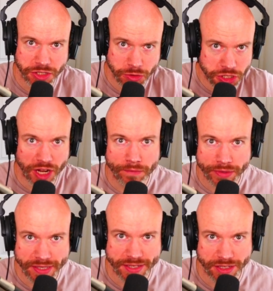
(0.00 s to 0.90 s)
huge
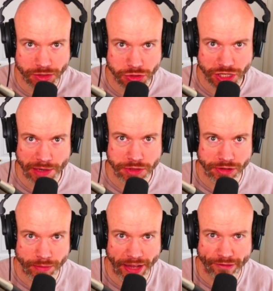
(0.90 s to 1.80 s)
companies that use
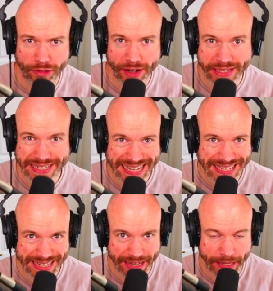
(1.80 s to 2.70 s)
TypeScript left, right, and
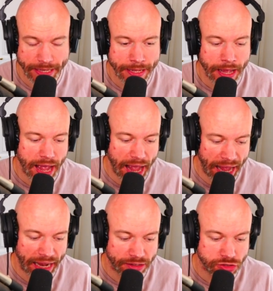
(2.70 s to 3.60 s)
center,
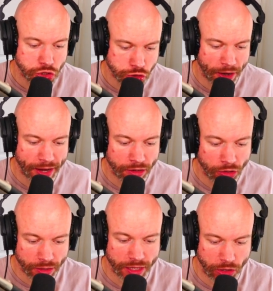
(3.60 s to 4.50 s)
and try
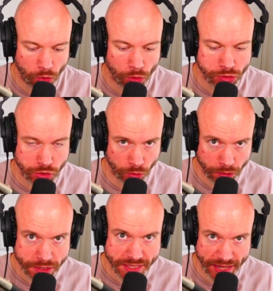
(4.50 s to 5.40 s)
and look at your
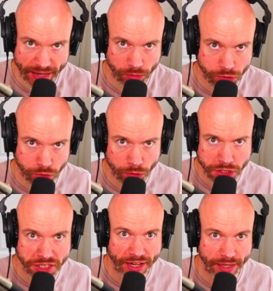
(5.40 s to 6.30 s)
tool set, your tool
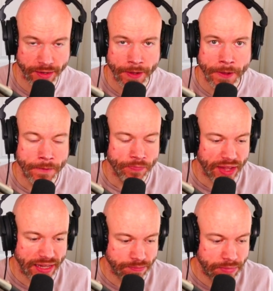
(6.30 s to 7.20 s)
chain,
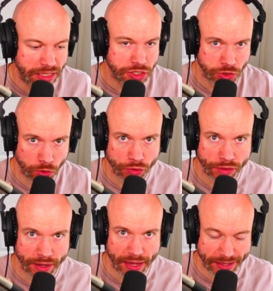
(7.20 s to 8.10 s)
and make sure
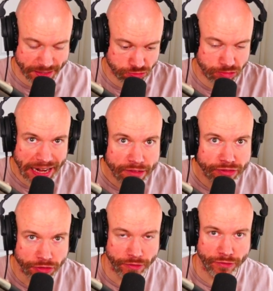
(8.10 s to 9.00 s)
that it's
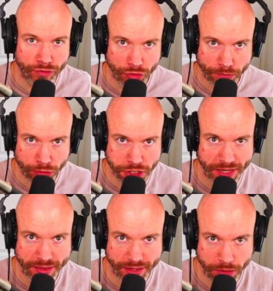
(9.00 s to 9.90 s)
relevant for the
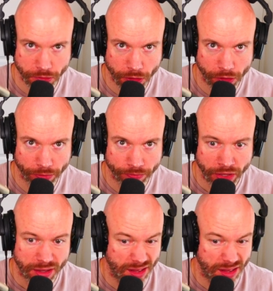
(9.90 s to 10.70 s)
project that you're on.